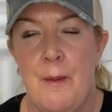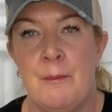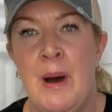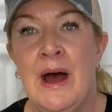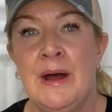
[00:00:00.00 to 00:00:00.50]

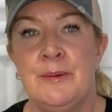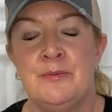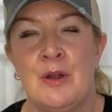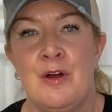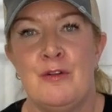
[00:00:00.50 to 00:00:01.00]
But
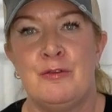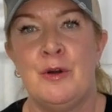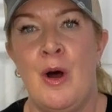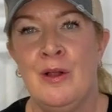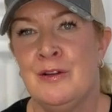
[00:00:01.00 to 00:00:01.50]
for
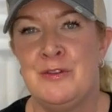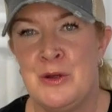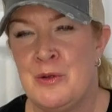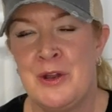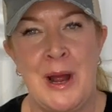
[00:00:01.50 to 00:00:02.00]
all of
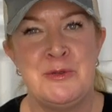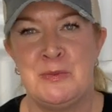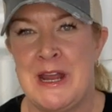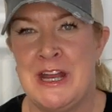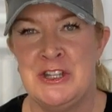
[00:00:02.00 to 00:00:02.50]
you that I'm
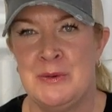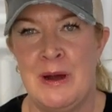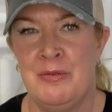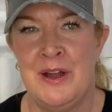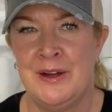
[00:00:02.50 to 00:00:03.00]
speaking to
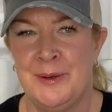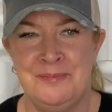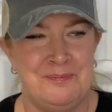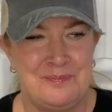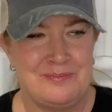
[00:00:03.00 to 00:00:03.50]
out there,
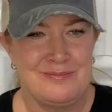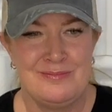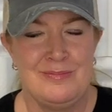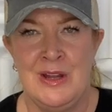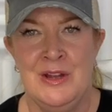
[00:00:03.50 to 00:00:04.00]

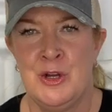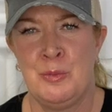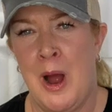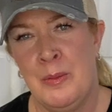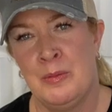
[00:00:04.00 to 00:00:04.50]
you're
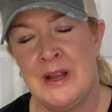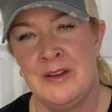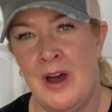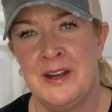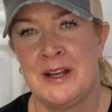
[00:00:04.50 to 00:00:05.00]
probably
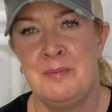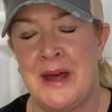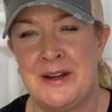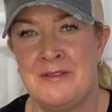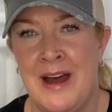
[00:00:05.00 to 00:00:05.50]
not a
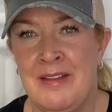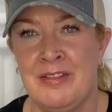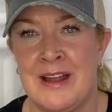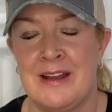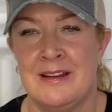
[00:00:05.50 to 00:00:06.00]
competitive
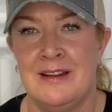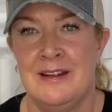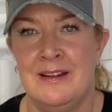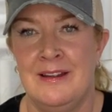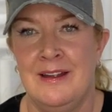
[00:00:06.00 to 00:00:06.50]
athlete,
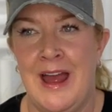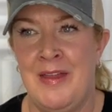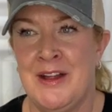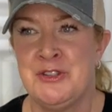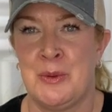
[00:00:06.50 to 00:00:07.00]
and
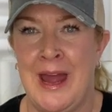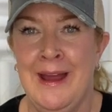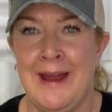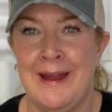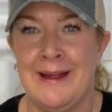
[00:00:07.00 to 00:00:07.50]
that's
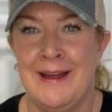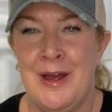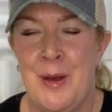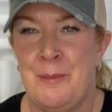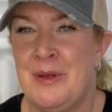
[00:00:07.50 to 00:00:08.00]
okay.
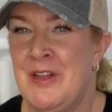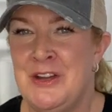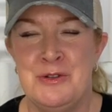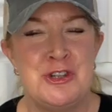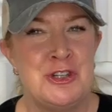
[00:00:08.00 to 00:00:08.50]
But then
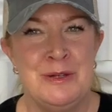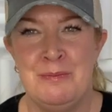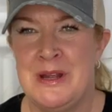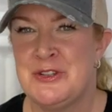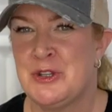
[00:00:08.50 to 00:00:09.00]
you shouldn't
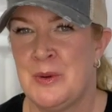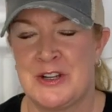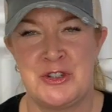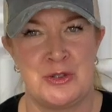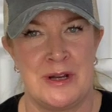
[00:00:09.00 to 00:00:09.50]
be so
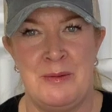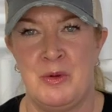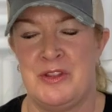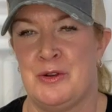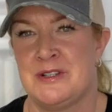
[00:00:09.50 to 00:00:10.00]
extreme
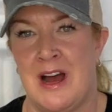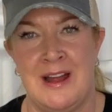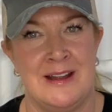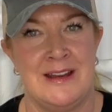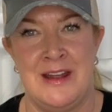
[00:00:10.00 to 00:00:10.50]
with your
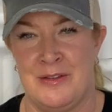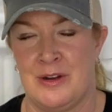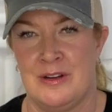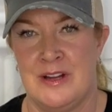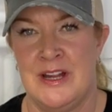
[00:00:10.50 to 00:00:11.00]
diet
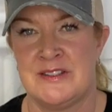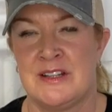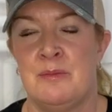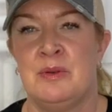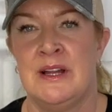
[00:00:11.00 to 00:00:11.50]
either. It's
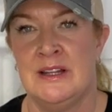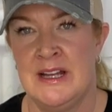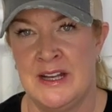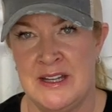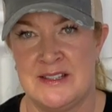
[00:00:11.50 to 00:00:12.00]
completely
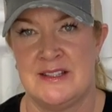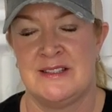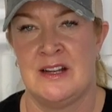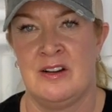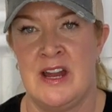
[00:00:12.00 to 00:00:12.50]

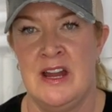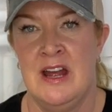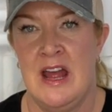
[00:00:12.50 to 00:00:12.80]
unnecessary